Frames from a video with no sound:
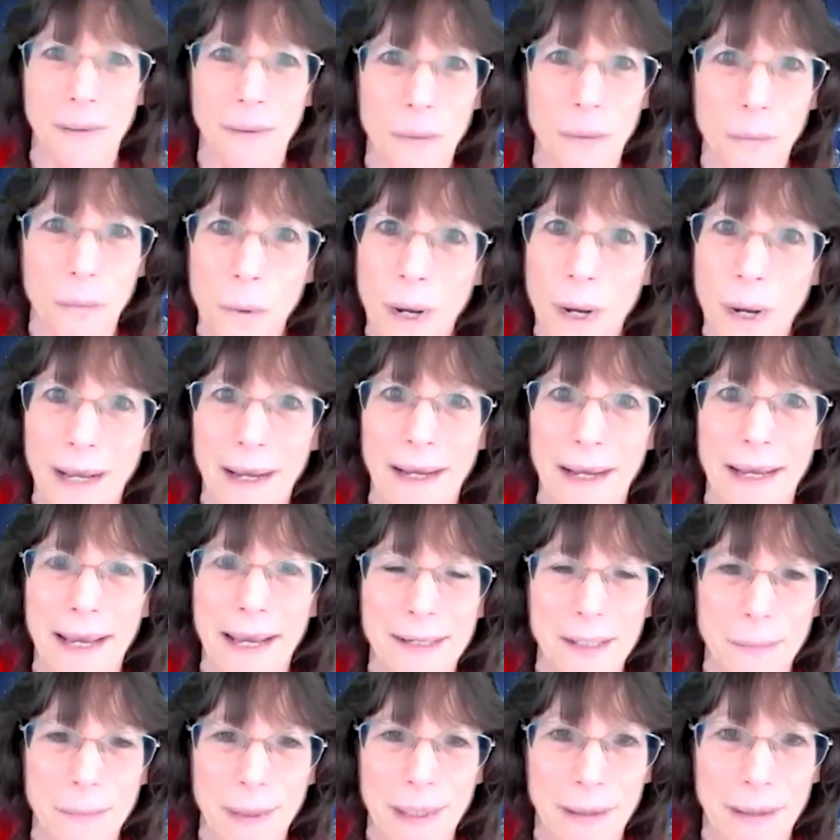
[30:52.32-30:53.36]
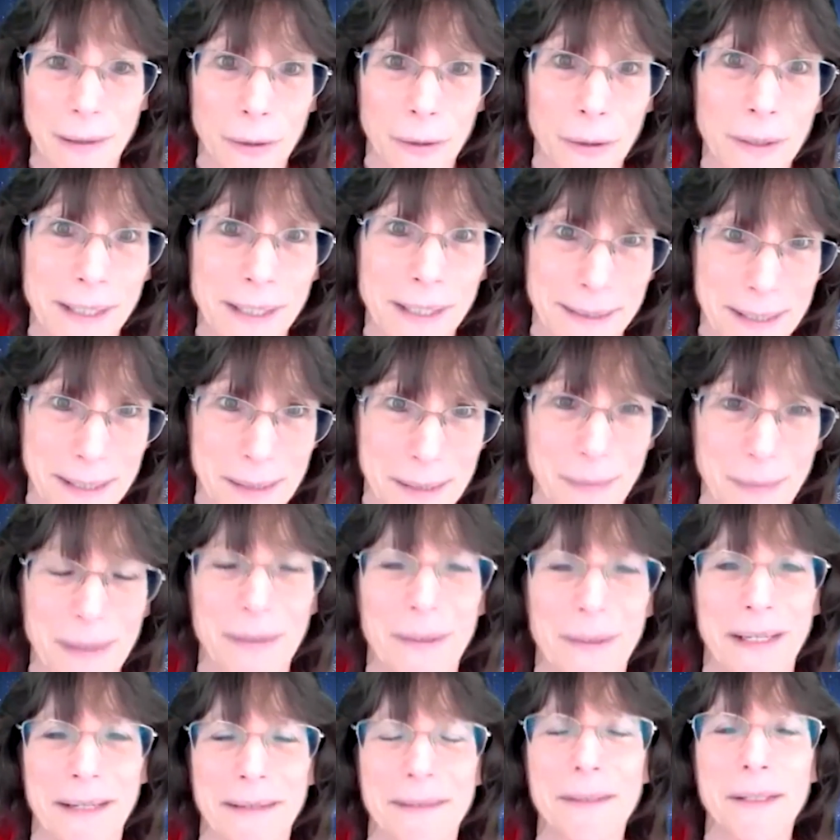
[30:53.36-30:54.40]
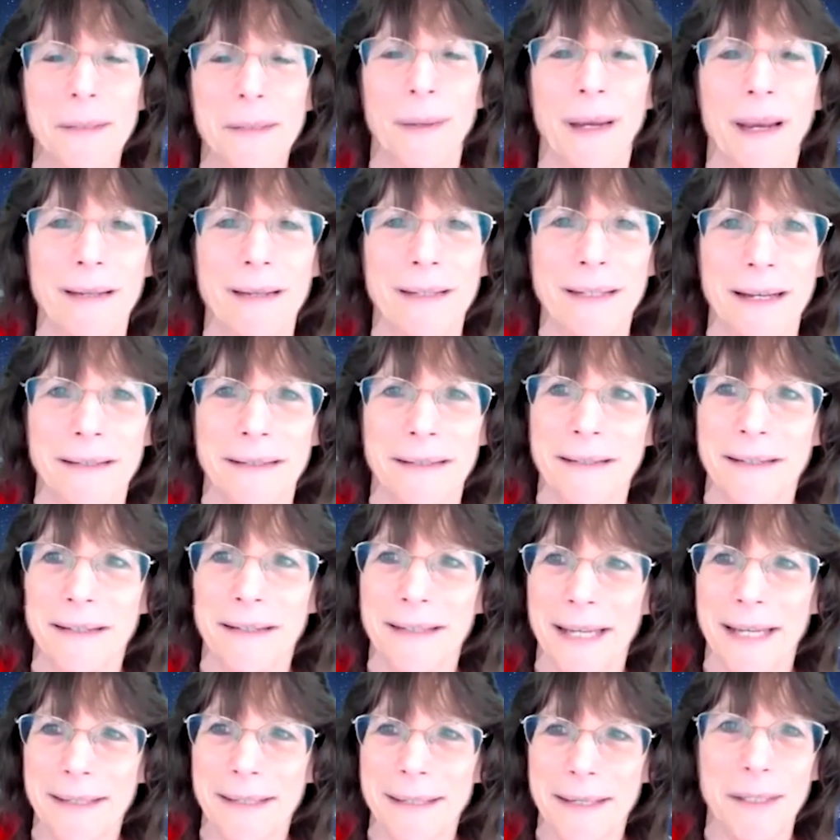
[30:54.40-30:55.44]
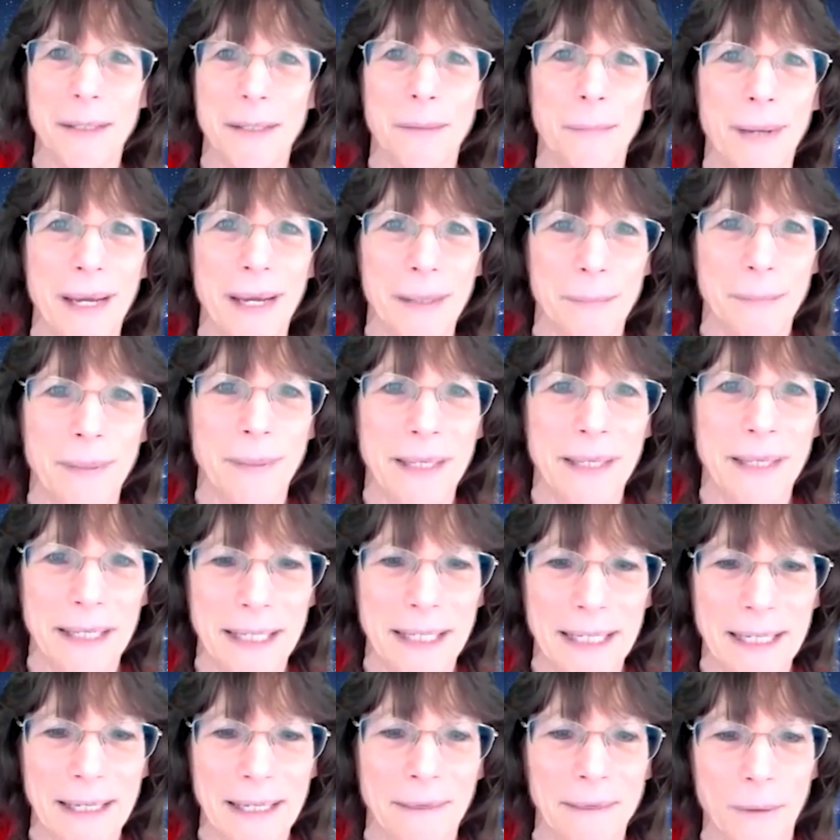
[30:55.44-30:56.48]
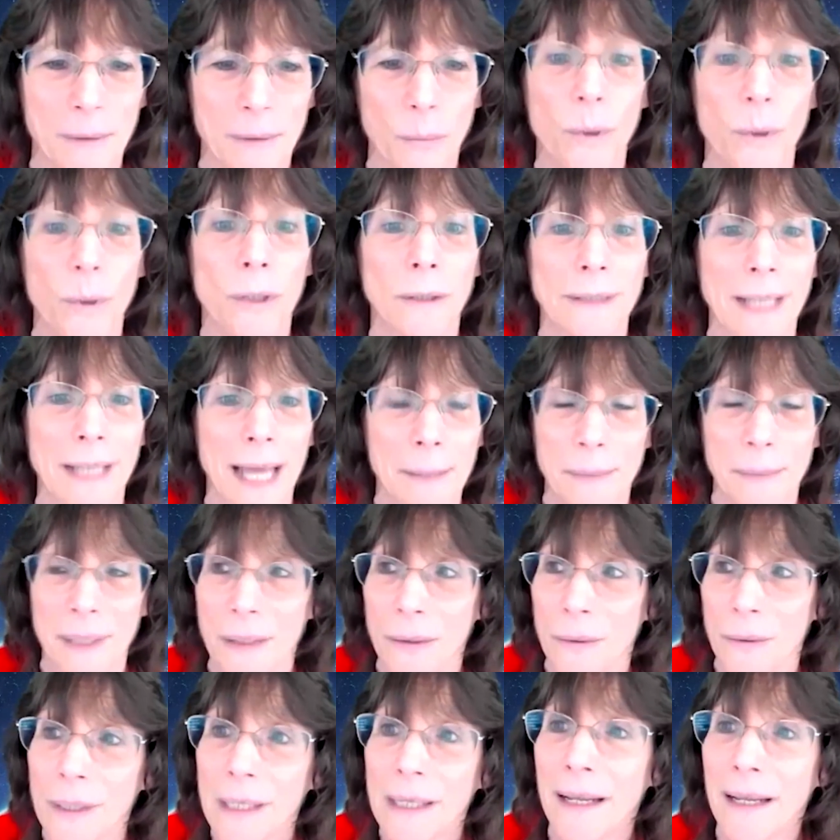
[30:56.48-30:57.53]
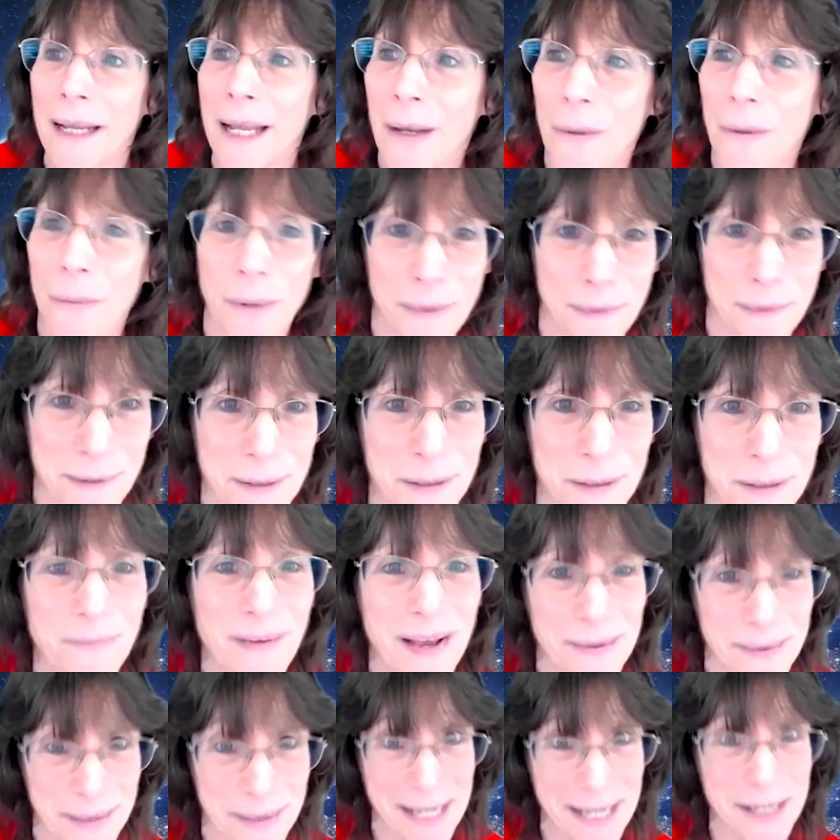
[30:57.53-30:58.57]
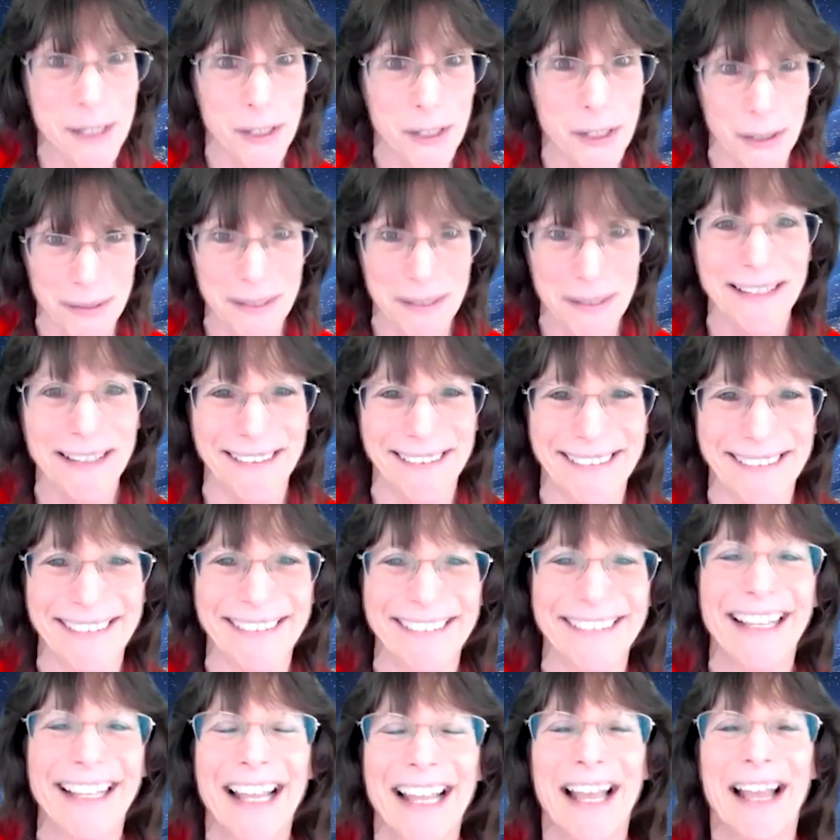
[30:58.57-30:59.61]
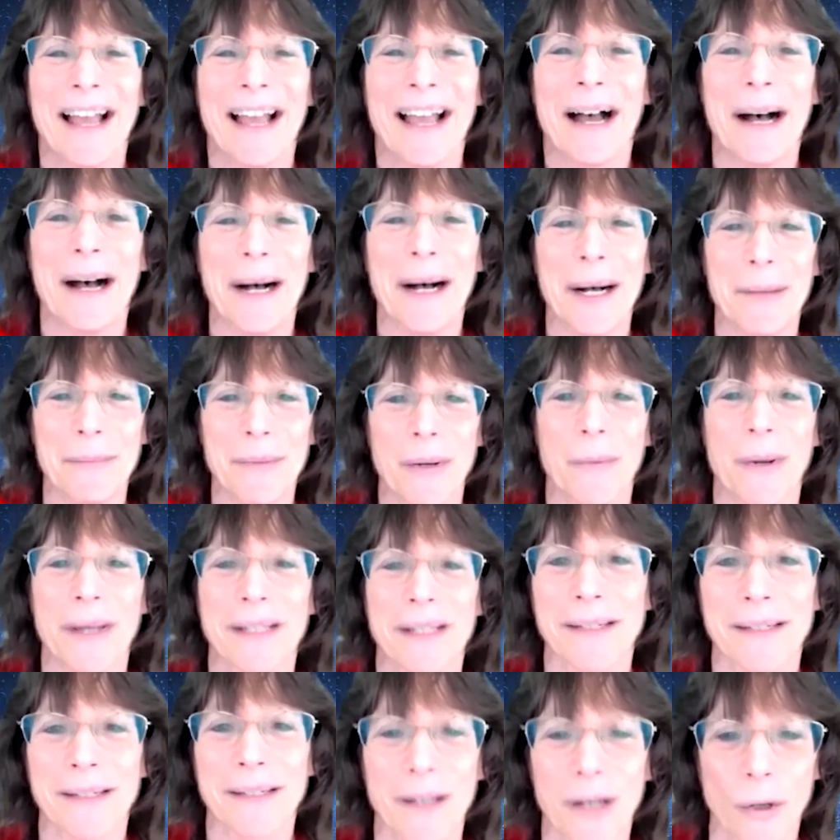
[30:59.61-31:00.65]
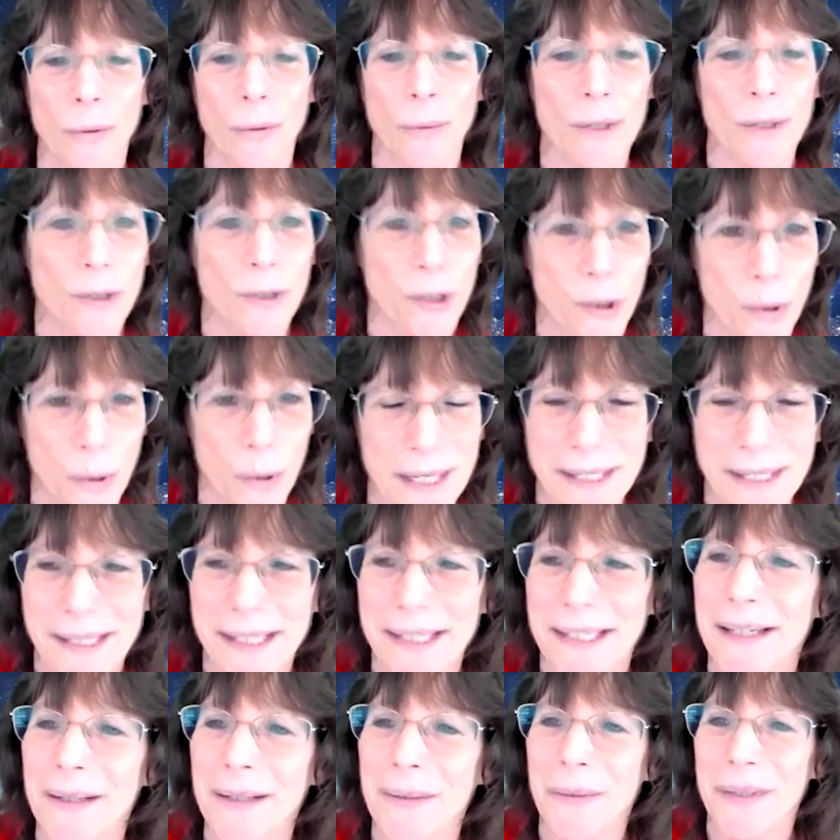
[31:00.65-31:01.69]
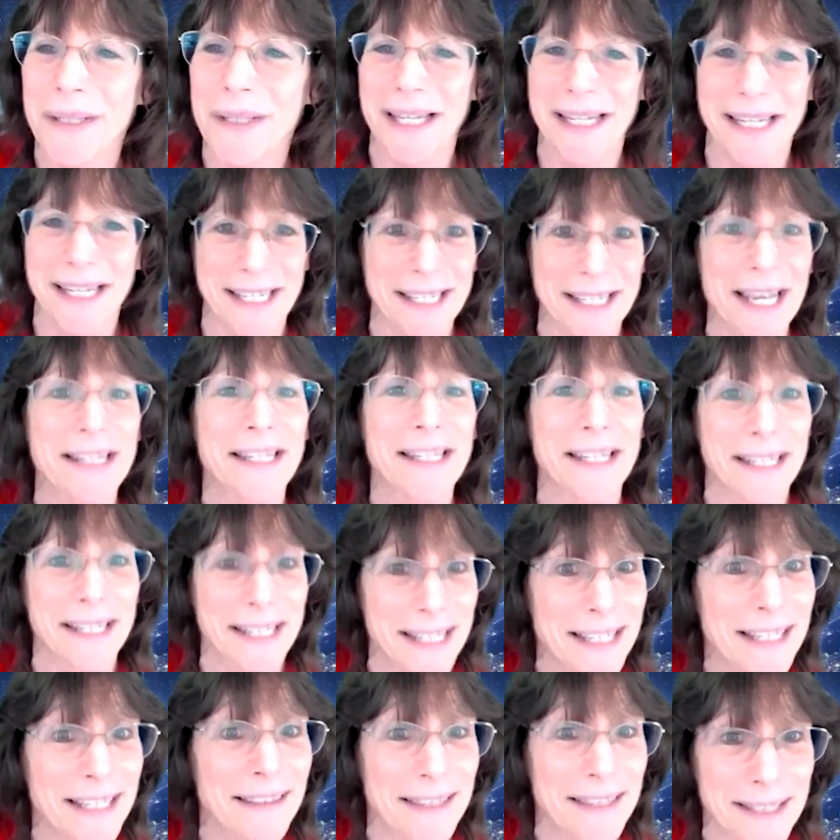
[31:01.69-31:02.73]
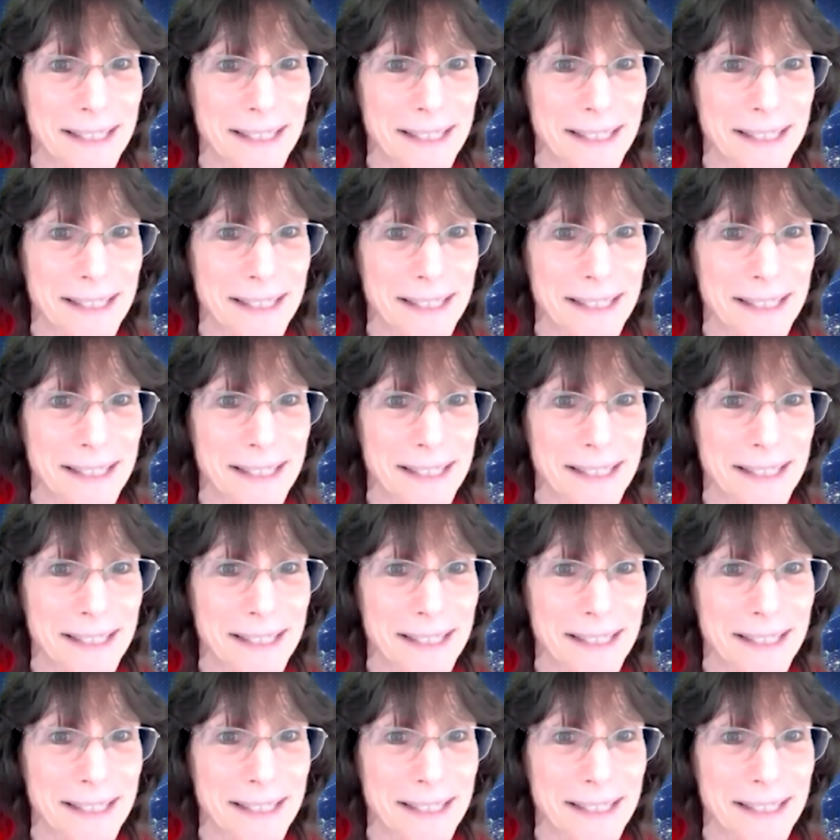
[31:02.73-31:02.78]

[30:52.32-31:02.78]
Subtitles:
the way has been a learning experience, because I didn't anticipate being in the world I'm in with this foundation. It wasn't a career choice. It was a necessity at the